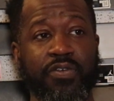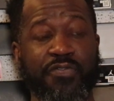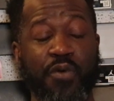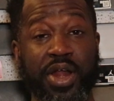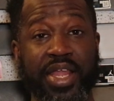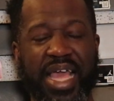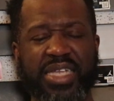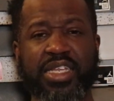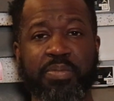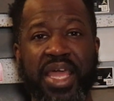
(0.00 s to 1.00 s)
For an
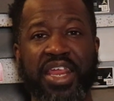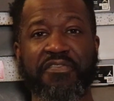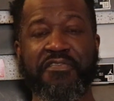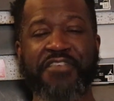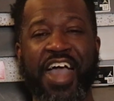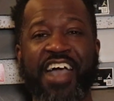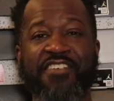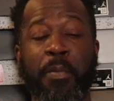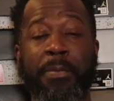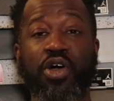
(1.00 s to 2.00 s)
estimated
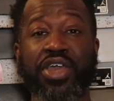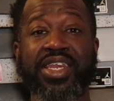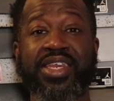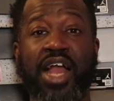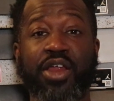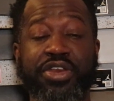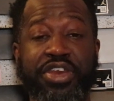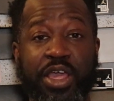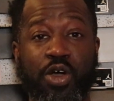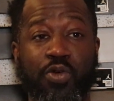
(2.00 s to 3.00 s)
$5 billion
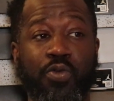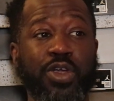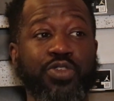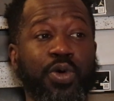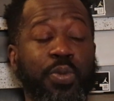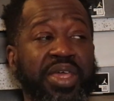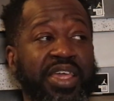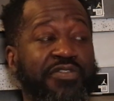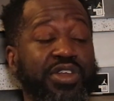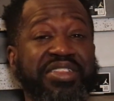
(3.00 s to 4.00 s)
deal, which will
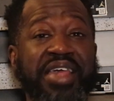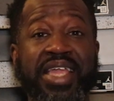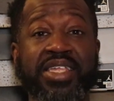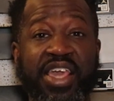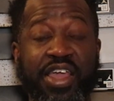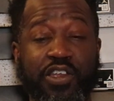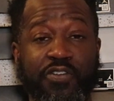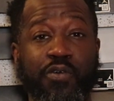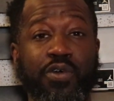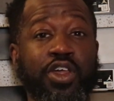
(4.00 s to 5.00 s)
be for 10
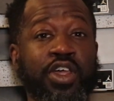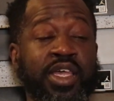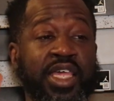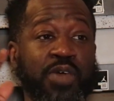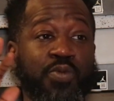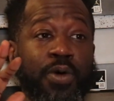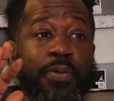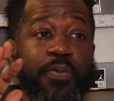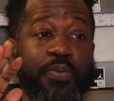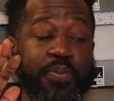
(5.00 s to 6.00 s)
years. So it
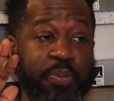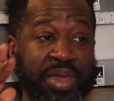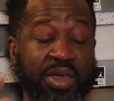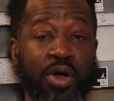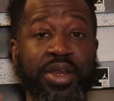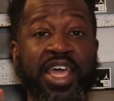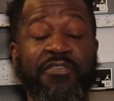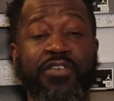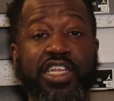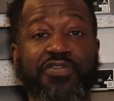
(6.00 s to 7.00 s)
will be on
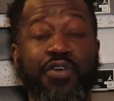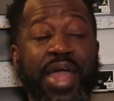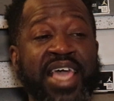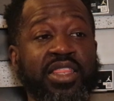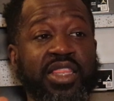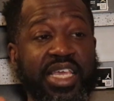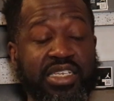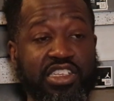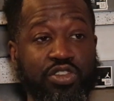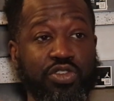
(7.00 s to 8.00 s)
Netflix for at
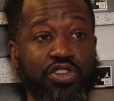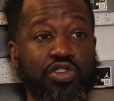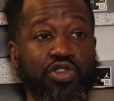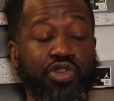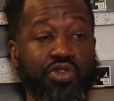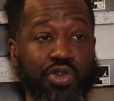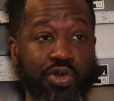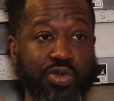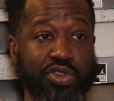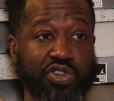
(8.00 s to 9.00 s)
least
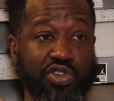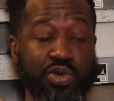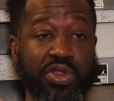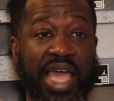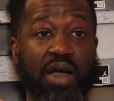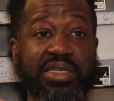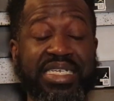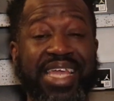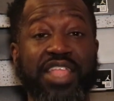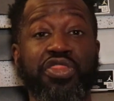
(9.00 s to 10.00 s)
through
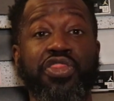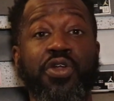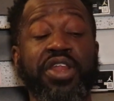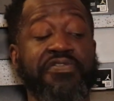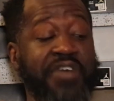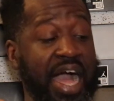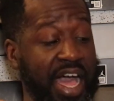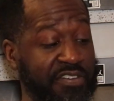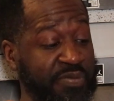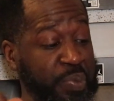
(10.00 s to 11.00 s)

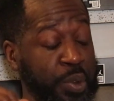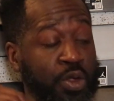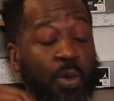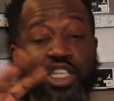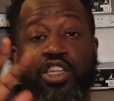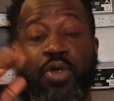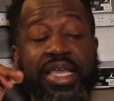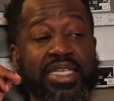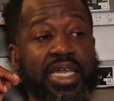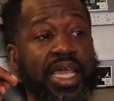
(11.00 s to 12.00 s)
2035, which is
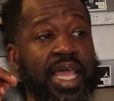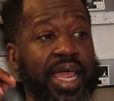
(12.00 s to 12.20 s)
crazy.